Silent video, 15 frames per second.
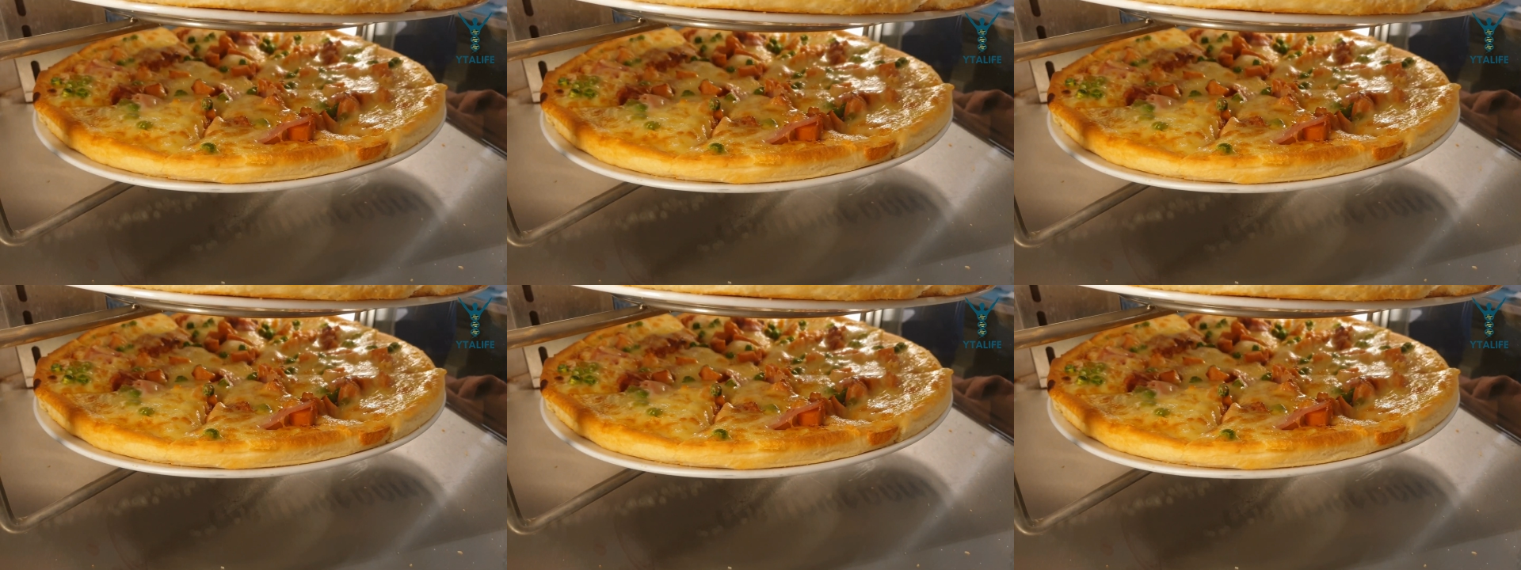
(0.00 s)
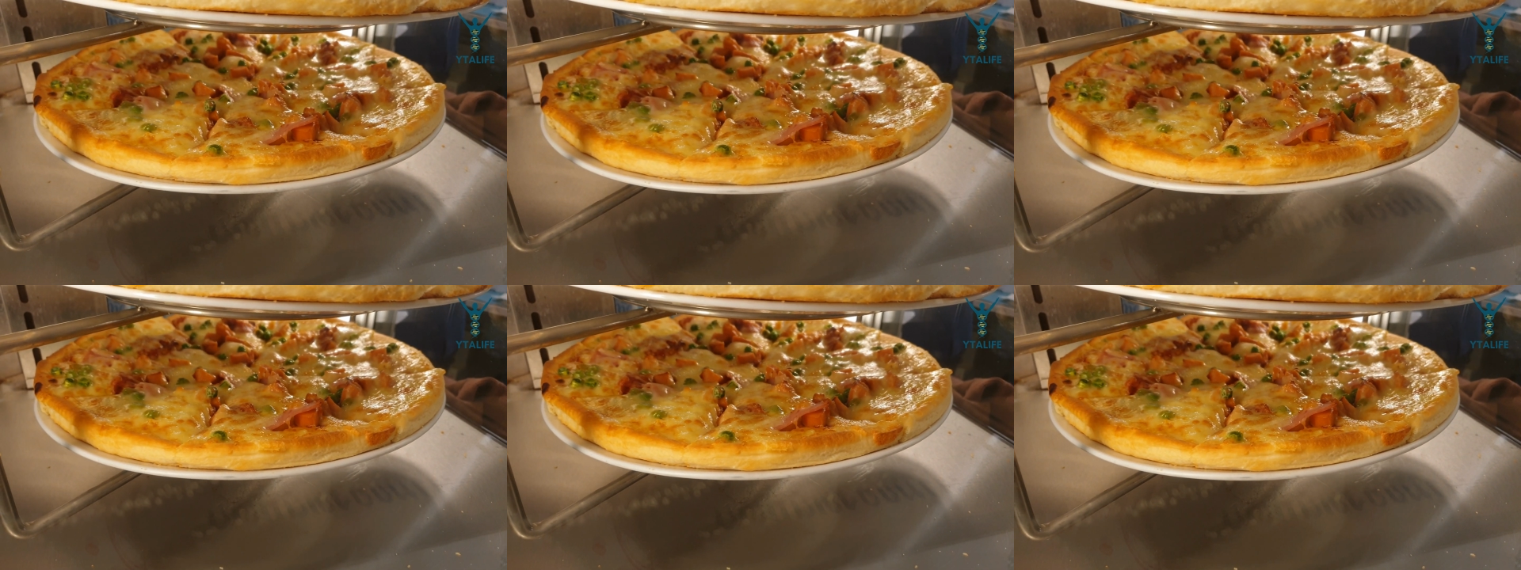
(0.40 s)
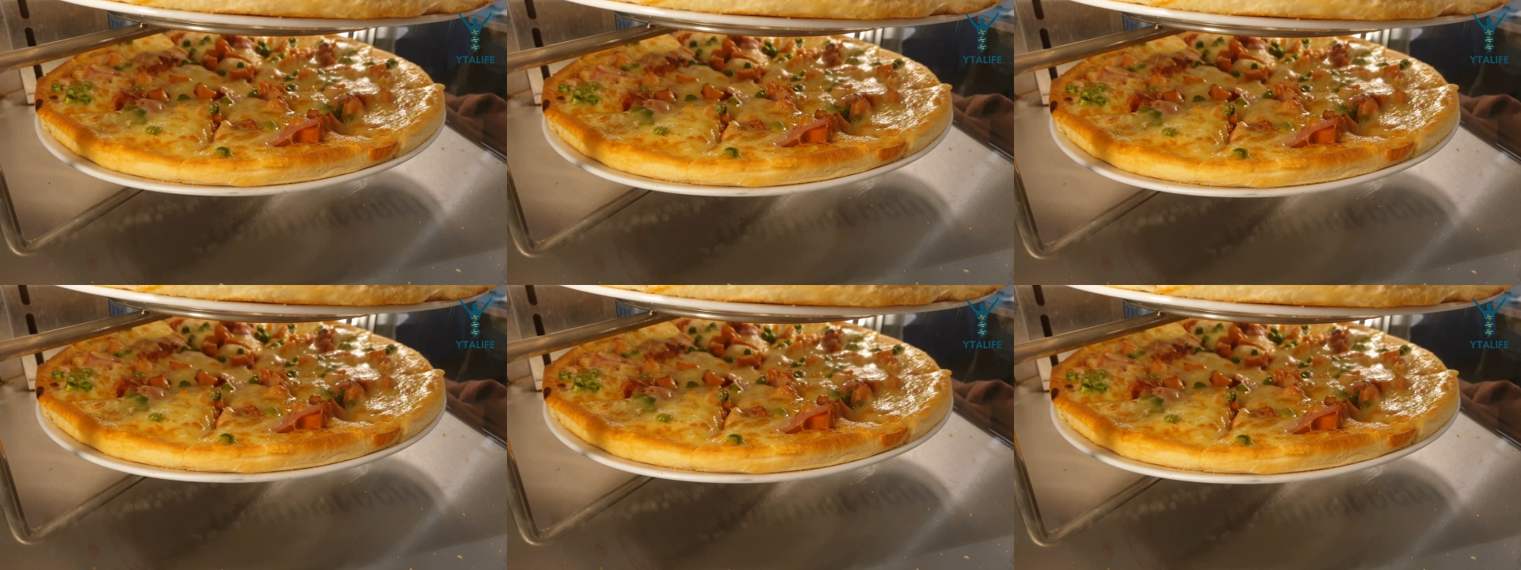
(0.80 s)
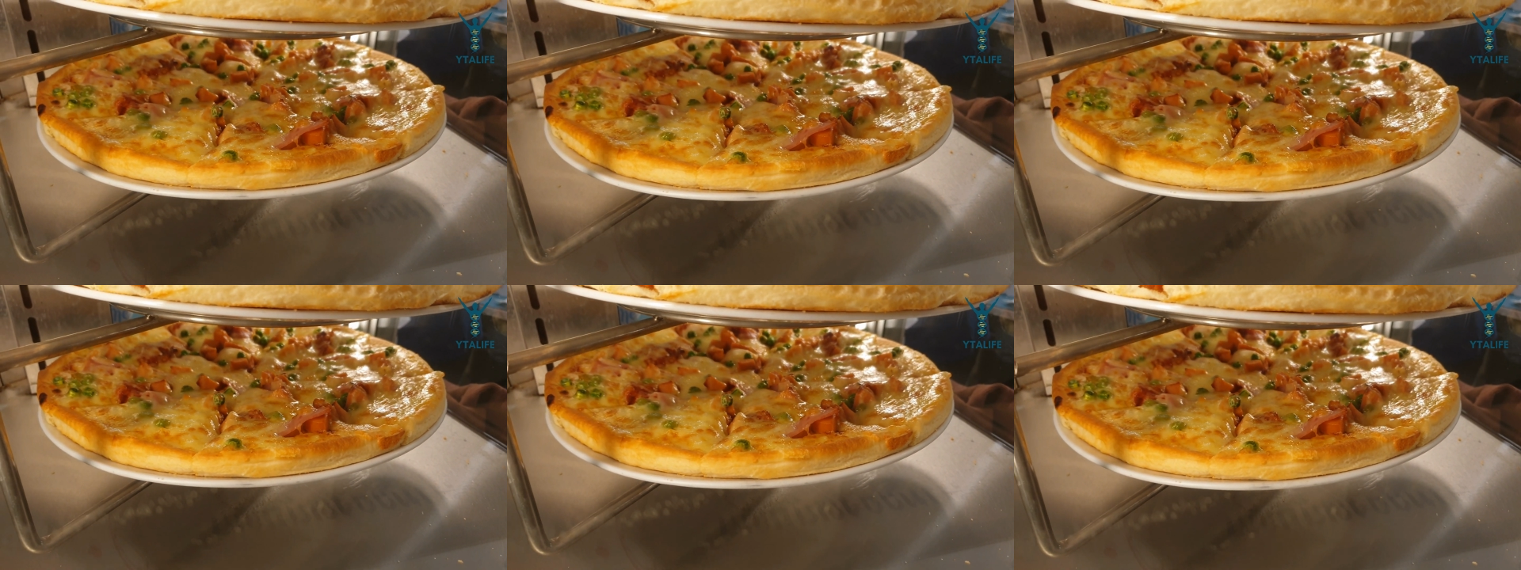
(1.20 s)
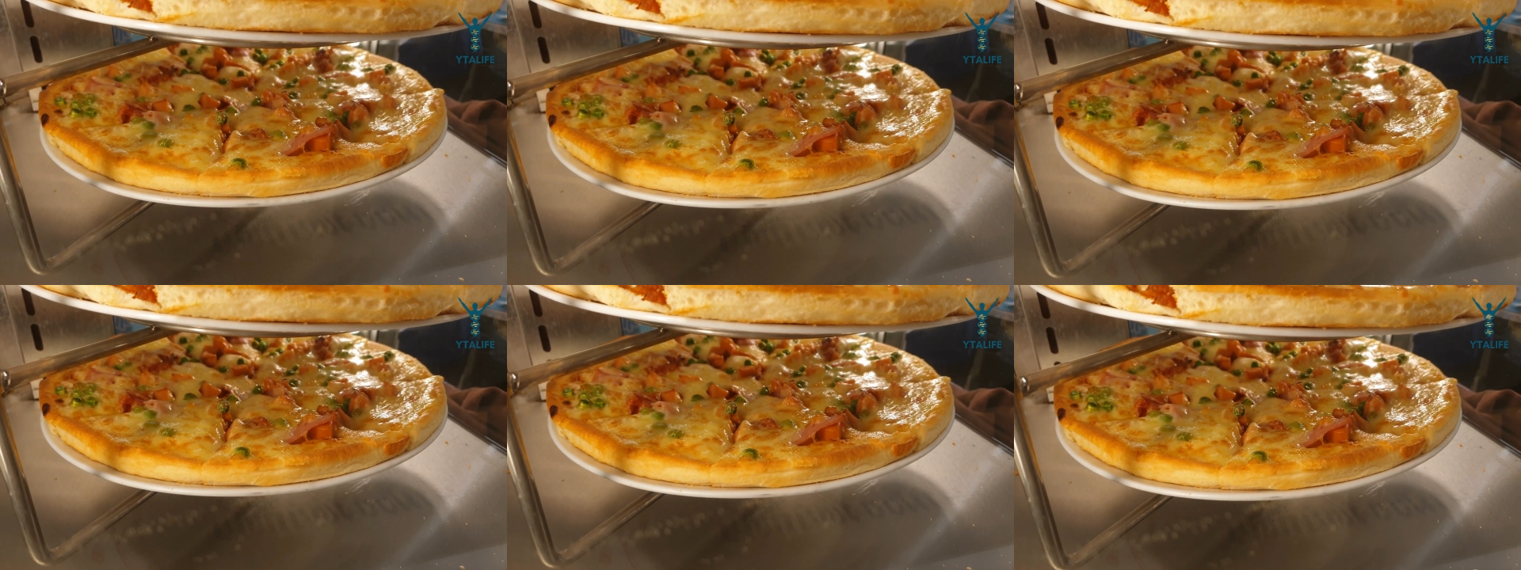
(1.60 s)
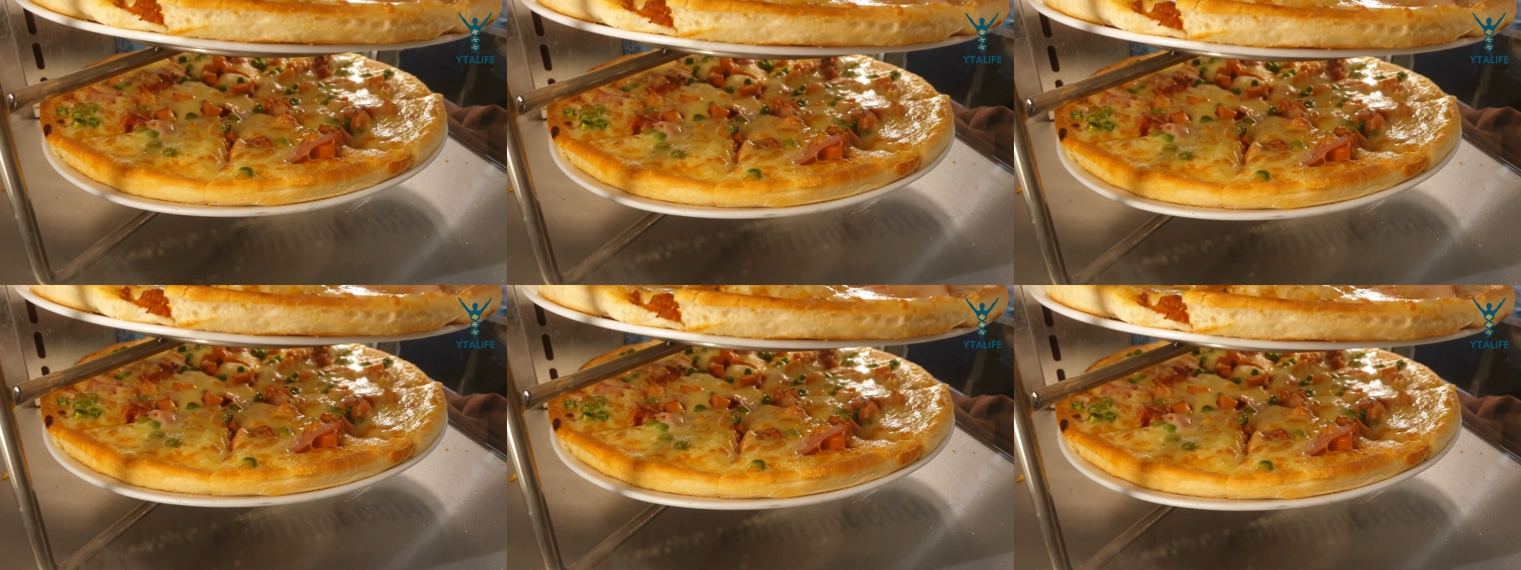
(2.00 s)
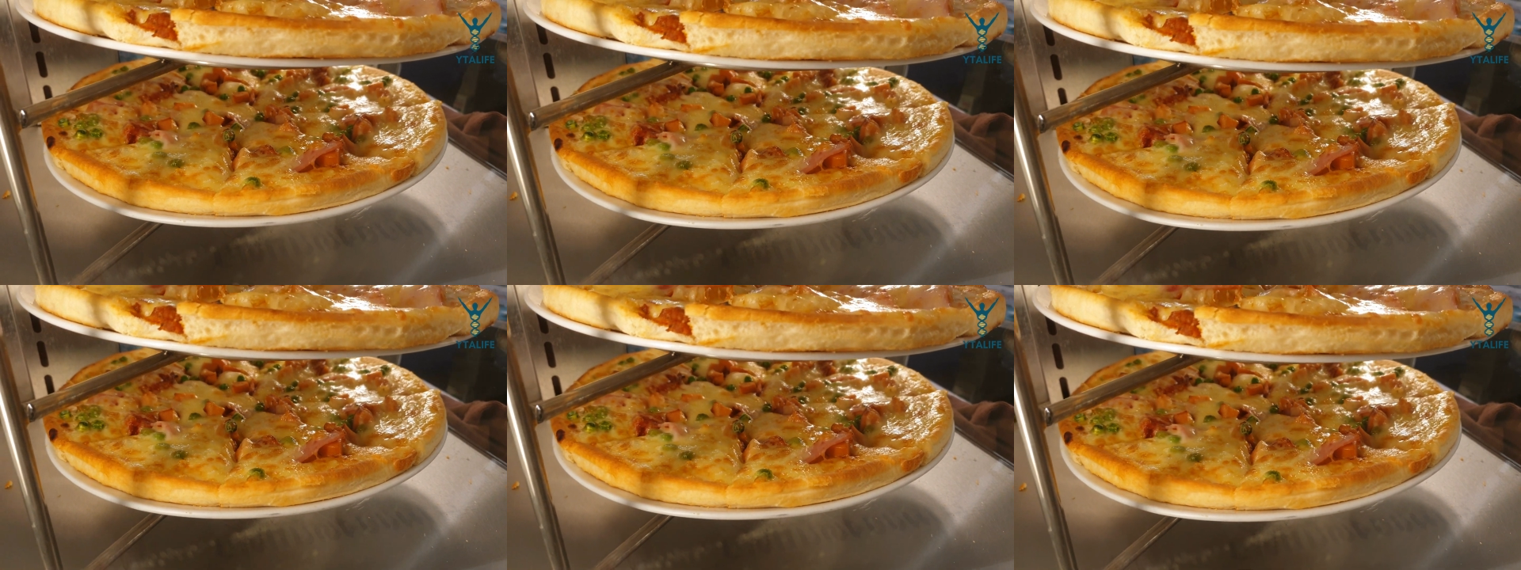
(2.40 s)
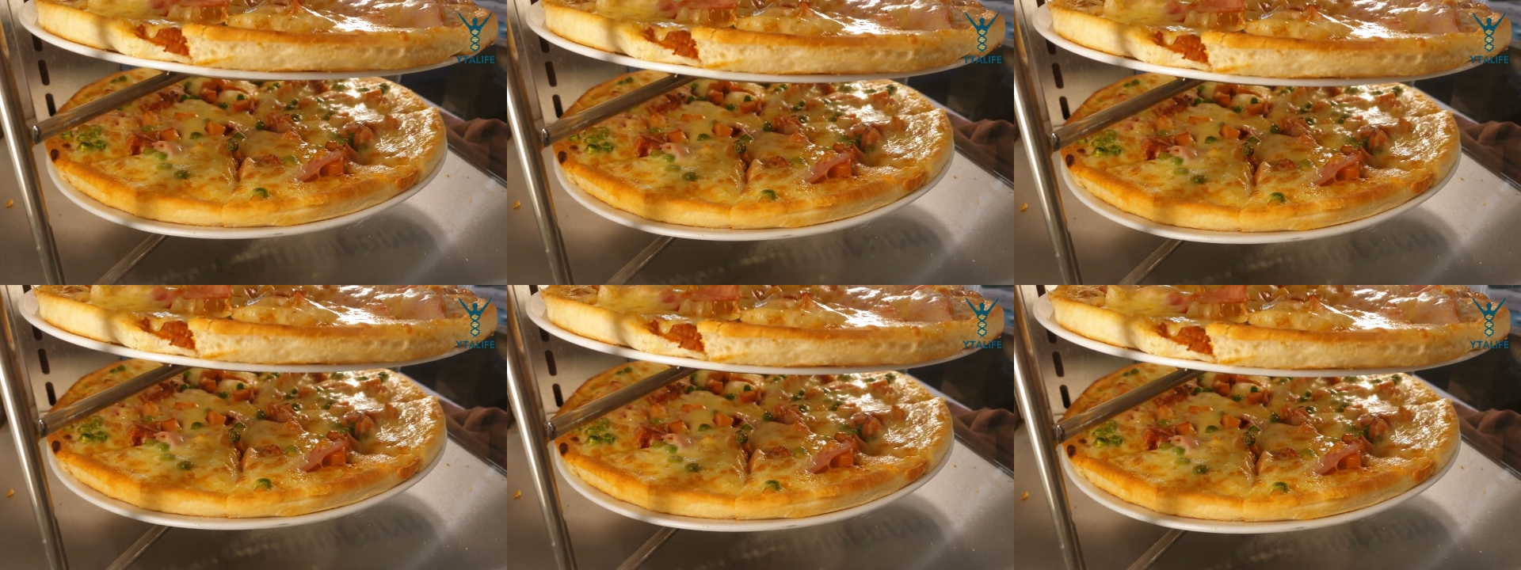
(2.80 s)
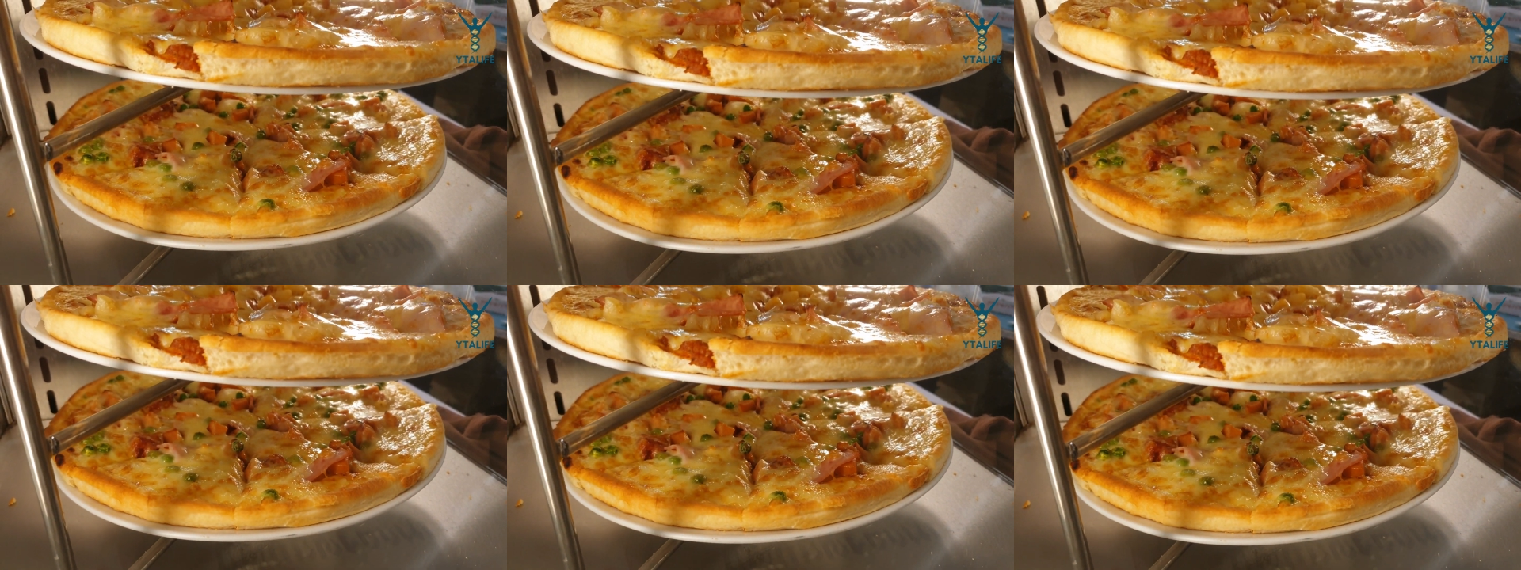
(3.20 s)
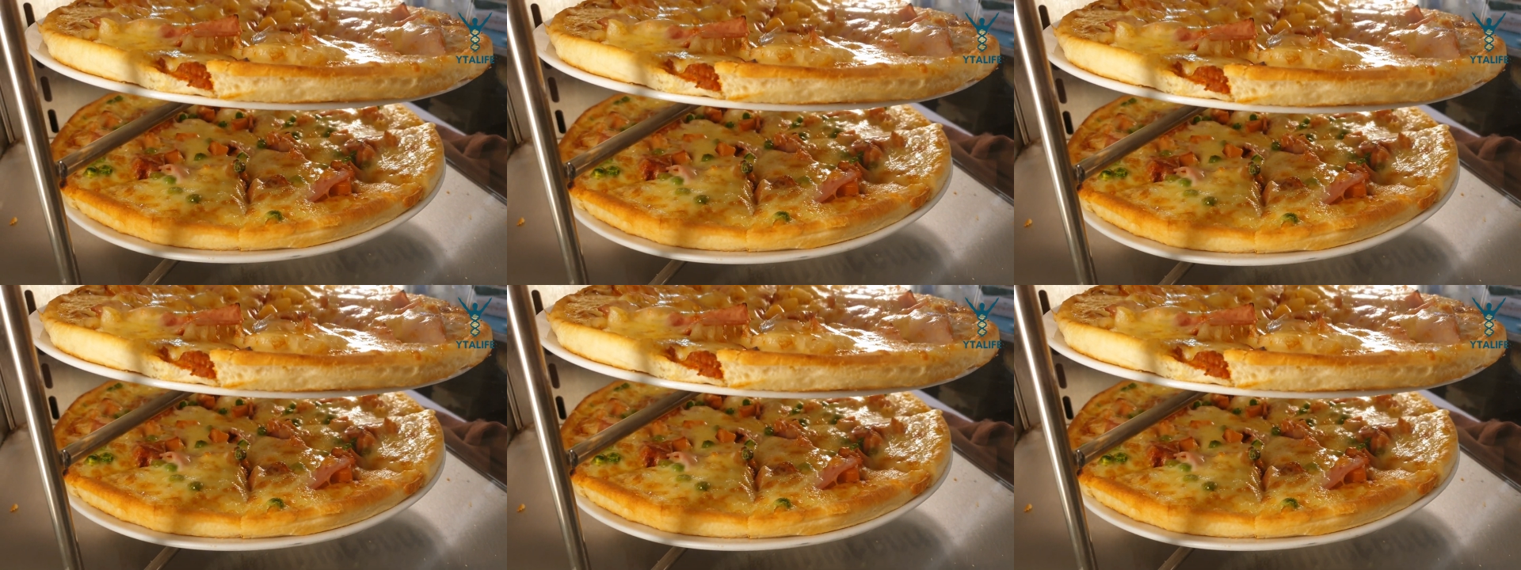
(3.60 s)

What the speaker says: No face is visible, so there are no lips to read.